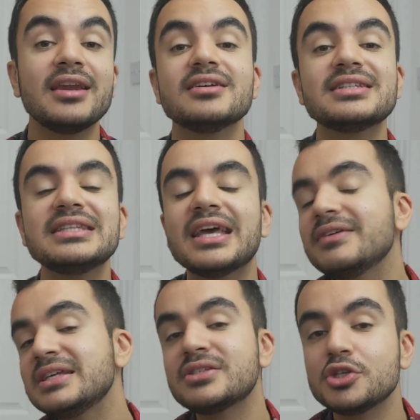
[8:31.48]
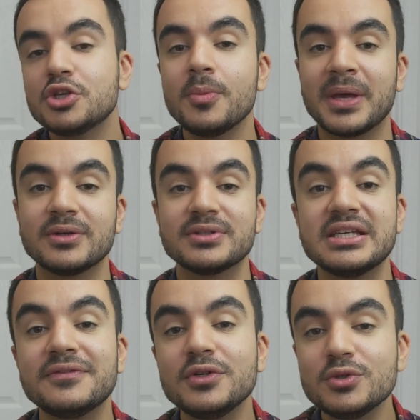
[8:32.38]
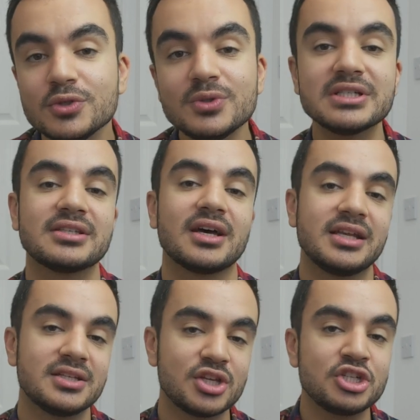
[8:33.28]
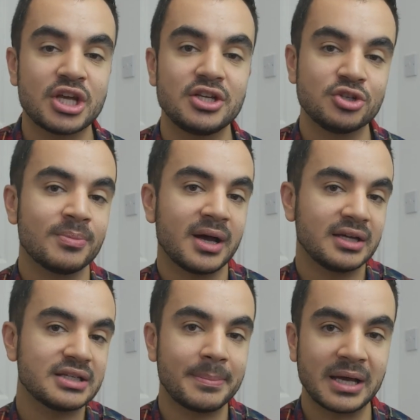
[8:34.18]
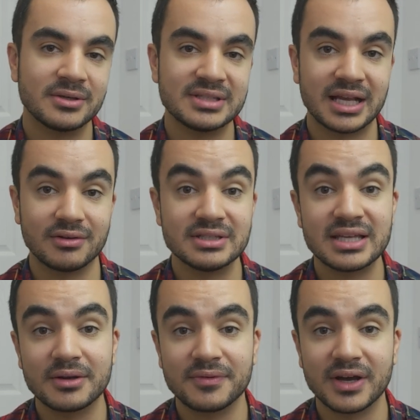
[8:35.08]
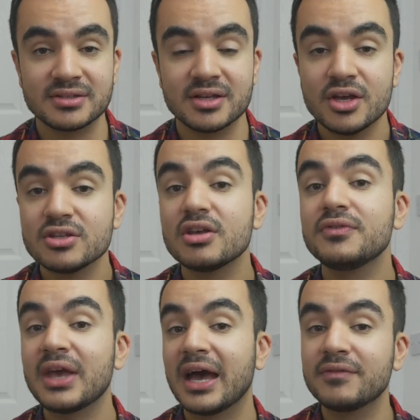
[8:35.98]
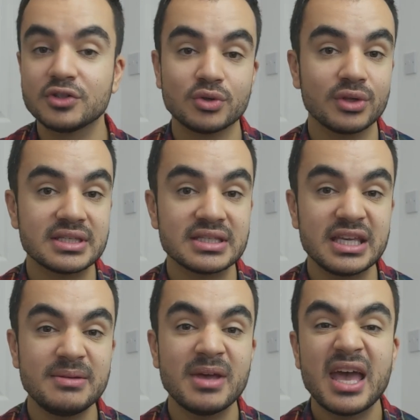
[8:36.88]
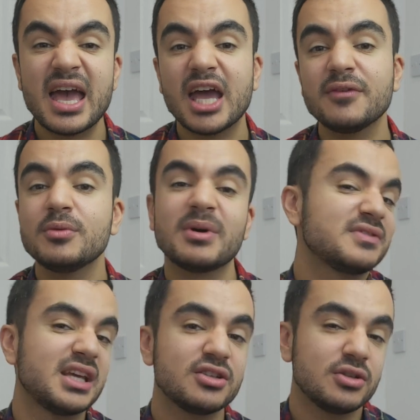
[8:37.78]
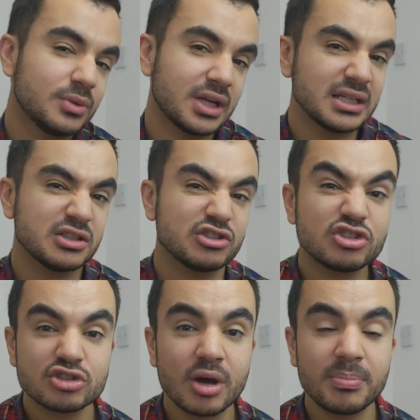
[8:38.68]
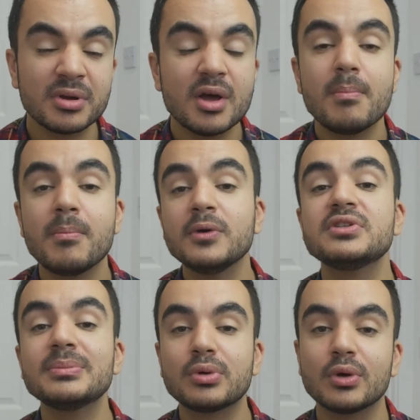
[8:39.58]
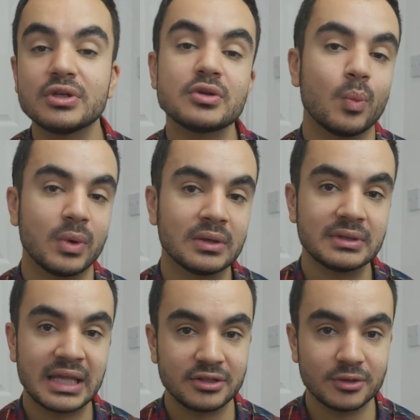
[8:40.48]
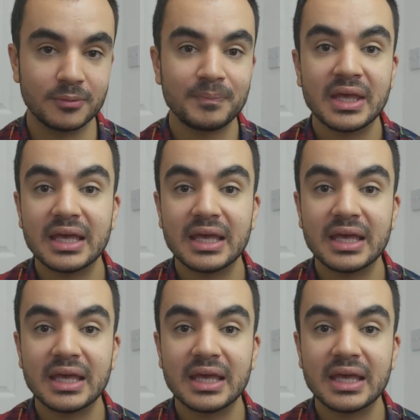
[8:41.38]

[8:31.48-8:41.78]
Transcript: And lastly, there is no penalty if you do decide to change your mind about salary sacrifice. So if you have joined the scheme and a few months later you would like to stop, most employers will let you.